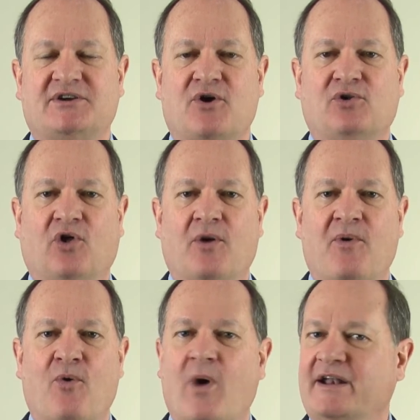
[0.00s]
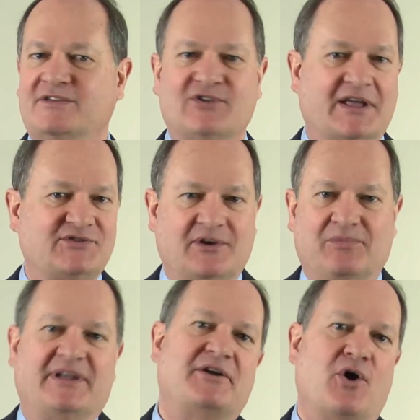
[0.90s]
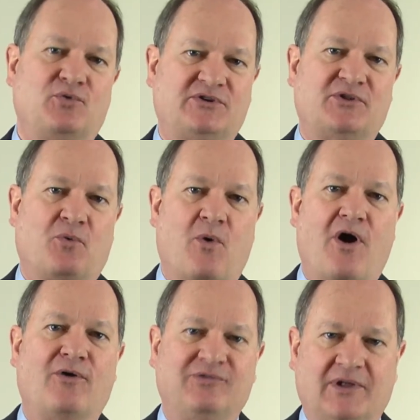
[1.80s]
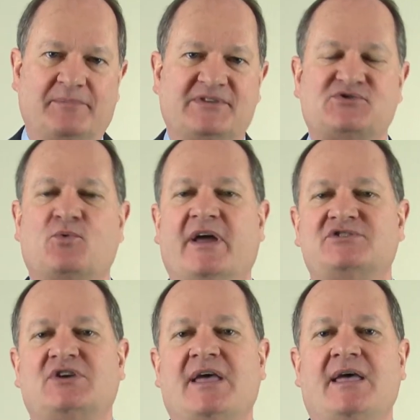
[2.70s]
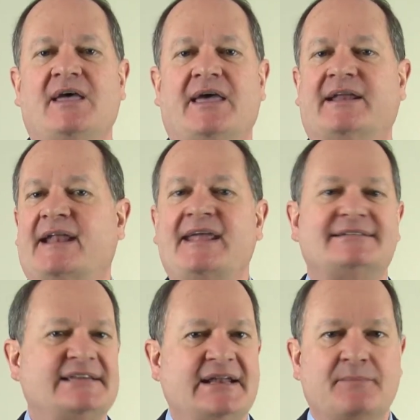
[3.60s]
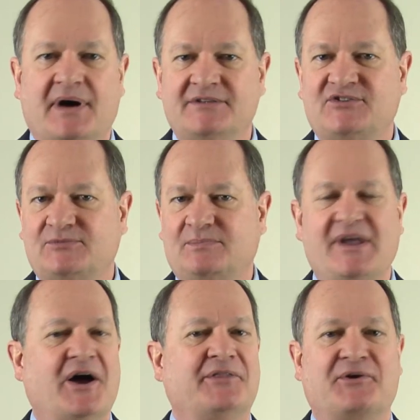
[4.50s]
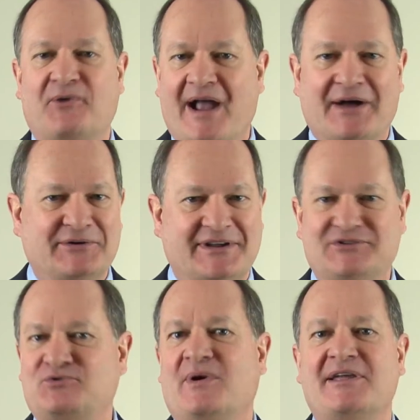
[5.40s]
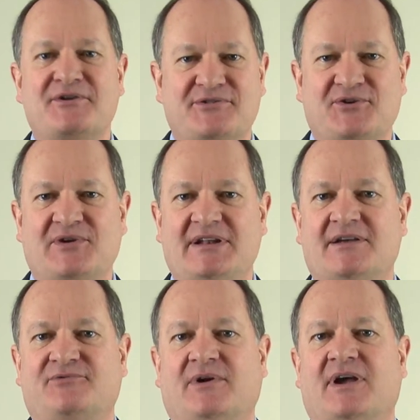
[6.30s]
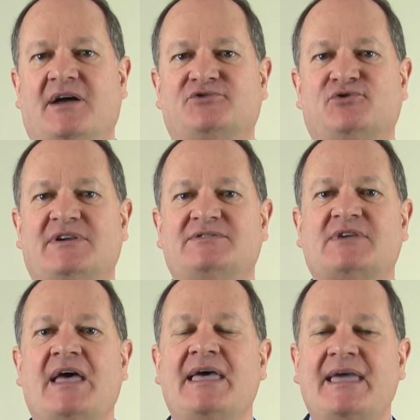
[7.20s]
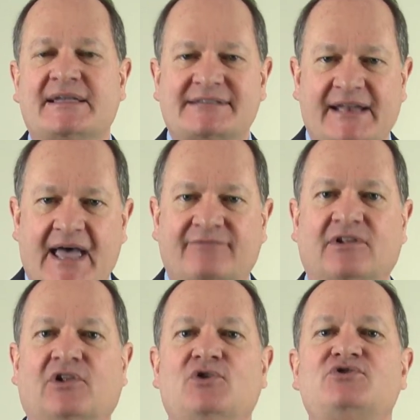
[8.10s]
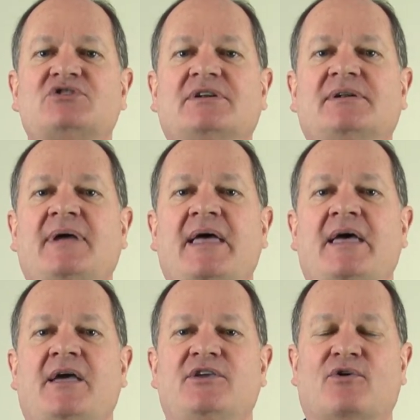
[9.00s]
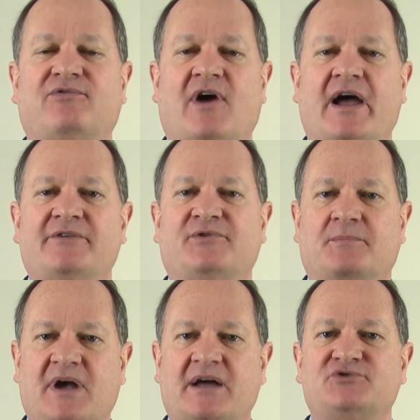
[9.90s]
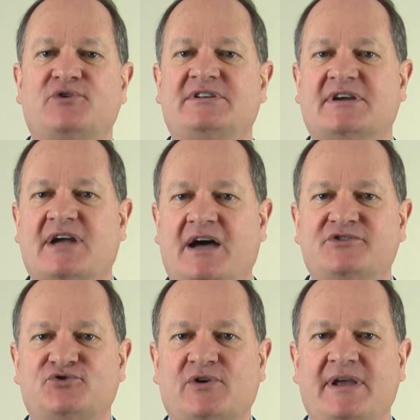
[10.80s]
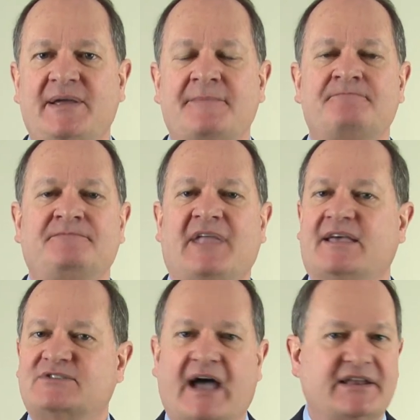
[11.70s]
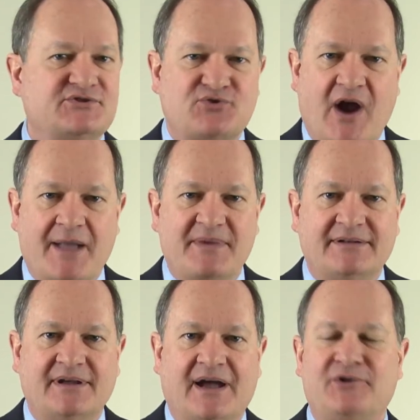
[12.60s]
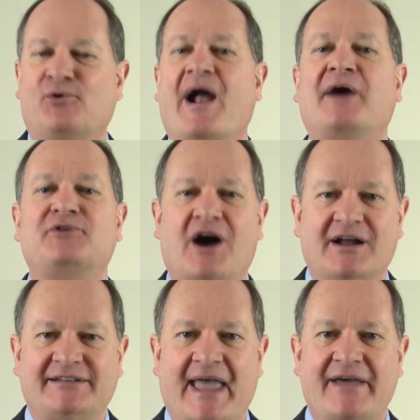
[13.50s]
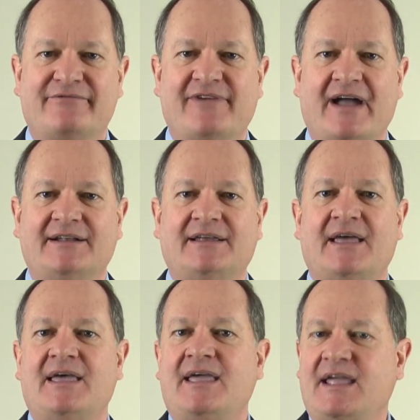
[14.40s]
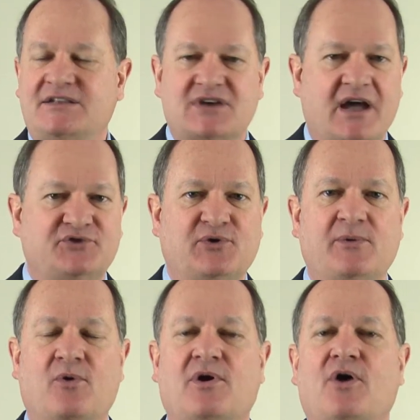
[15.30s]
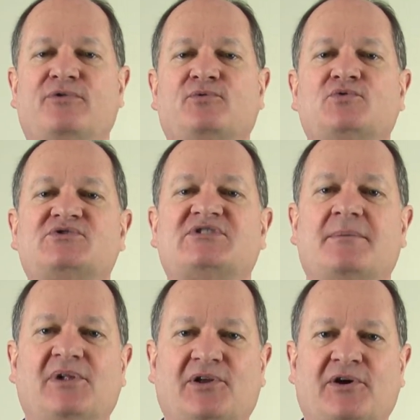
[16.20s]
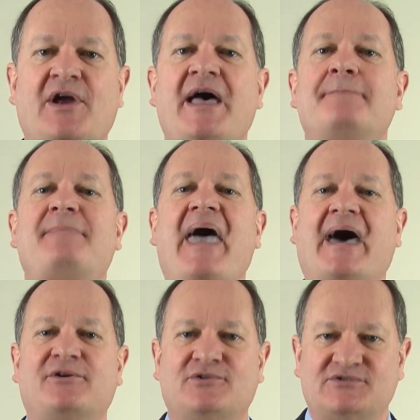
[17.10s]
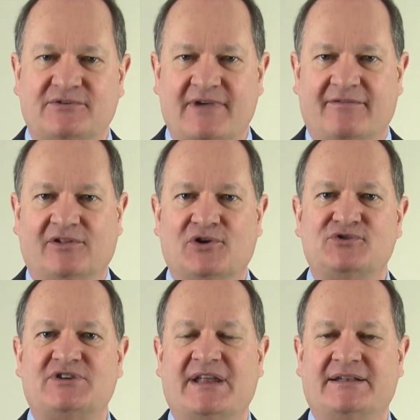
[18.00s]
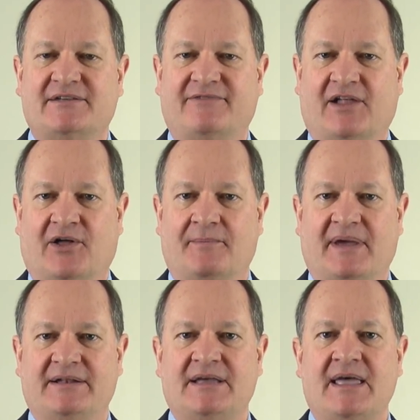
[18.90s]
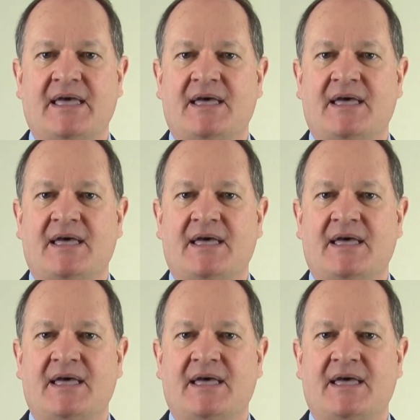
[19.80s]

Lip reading: to go global, one does not simply go to the wall, flip a switch, and in 18 months be on the ground in 20 or 30 different countries. It's an evolution. You'll find from country to country, as I describe it, a Groundhog Day effect. Each country will go through similar patterns of evolution and development,